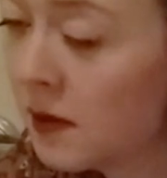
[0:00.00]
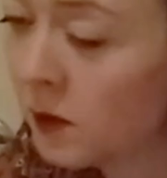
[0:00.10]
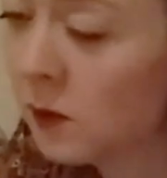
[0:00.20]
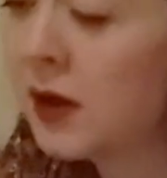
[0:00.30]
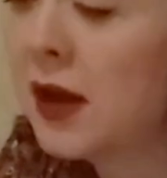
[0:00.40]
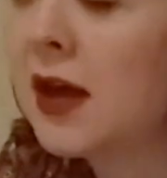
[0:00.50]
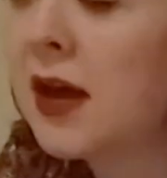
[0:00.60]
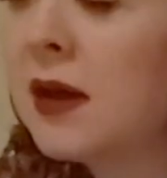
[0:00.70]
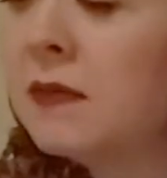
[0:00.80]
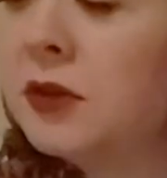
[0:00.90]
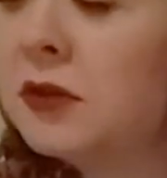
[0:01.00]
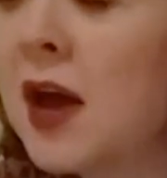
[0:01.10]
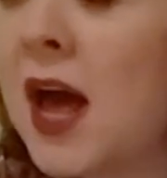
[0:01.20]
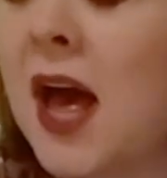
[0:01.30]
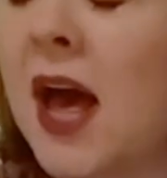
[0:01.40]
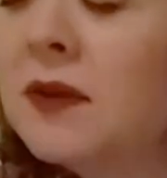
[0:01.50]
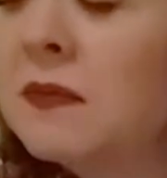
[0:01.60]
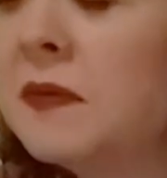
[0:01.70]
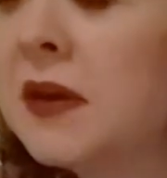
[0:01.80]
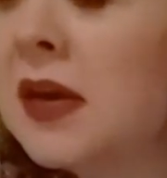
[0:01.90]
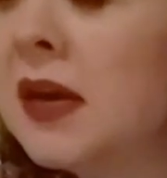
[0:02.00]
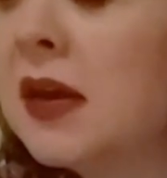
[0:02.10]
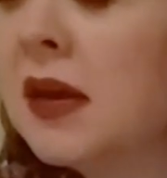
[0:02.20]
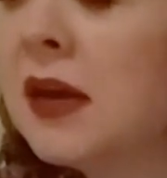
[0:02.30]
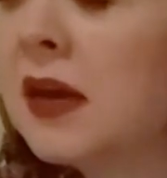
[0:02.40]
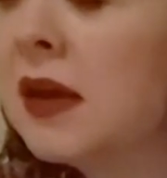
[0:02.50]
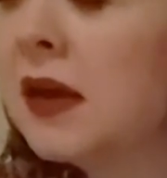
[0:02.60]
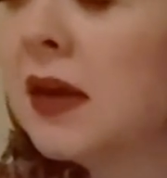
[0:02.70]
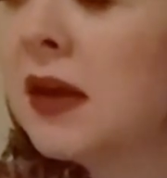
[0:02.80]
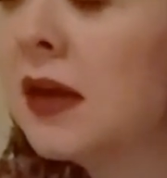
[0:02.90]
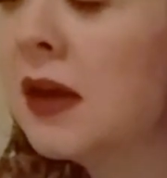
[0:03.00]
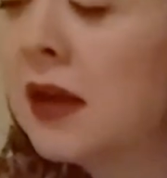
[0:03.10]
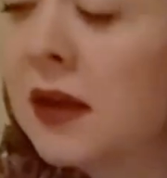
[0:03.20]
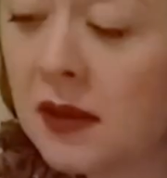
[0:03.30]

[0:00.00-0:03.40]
but what I'm trying to be,